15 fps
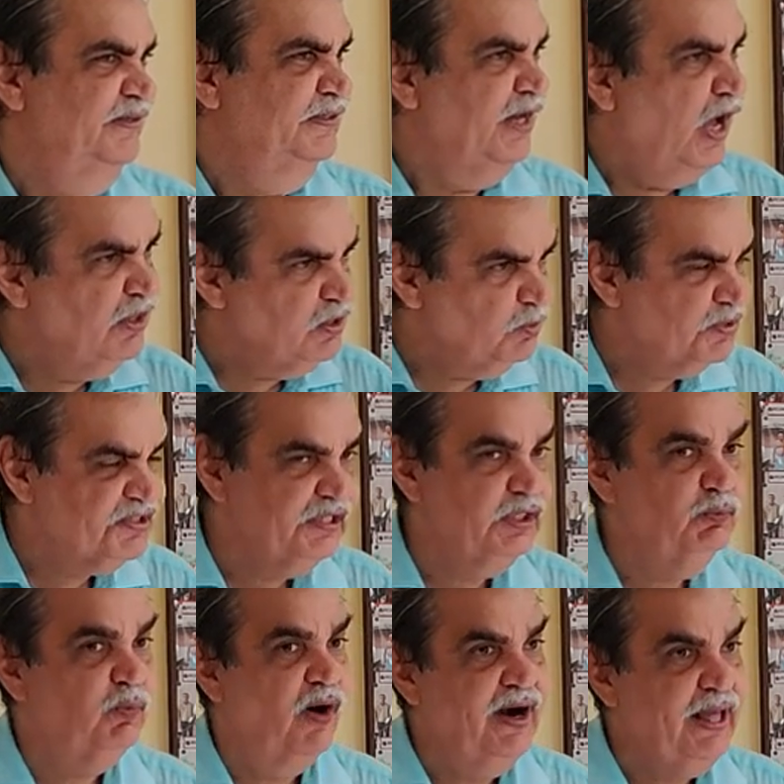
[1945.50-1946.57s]
Now the
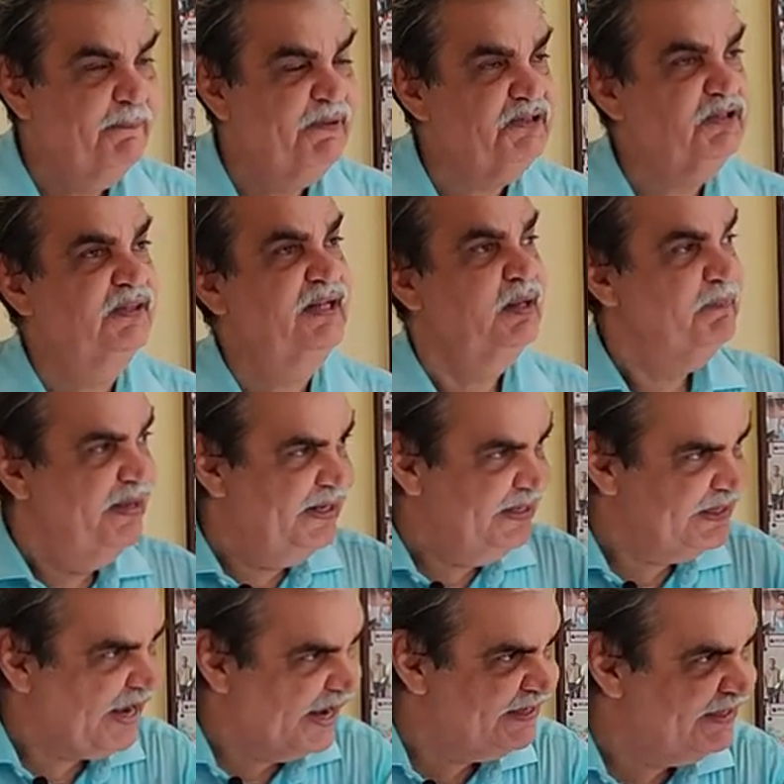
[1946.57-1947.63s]
question is, what happens to the
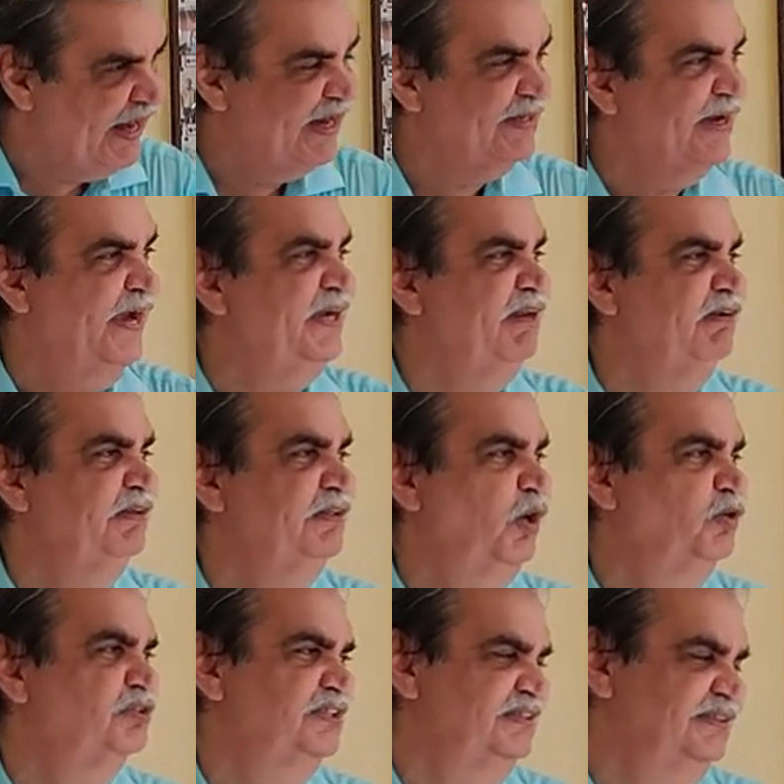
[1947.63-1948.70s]
remaining
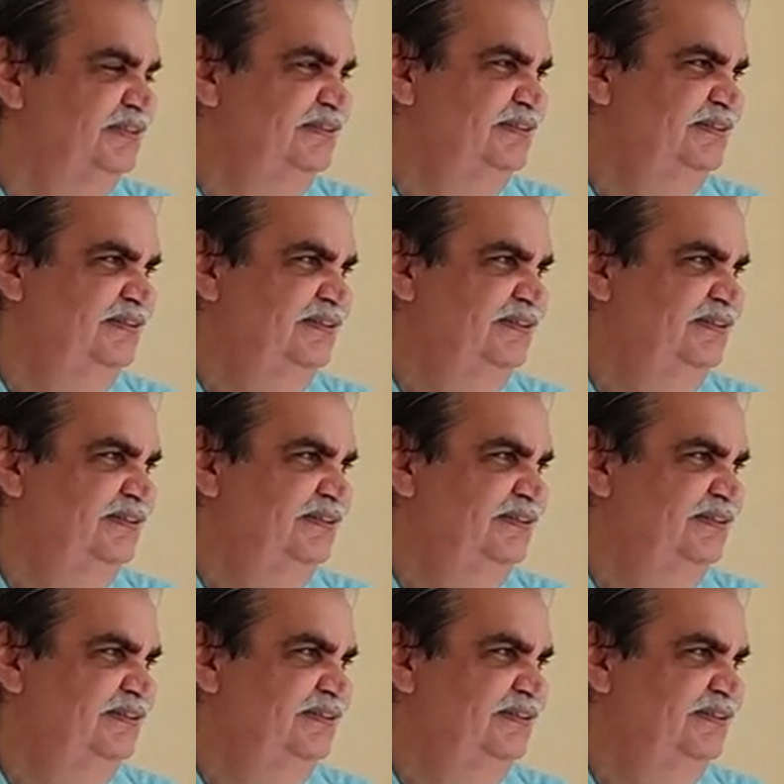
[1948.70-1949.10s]
9,91,000?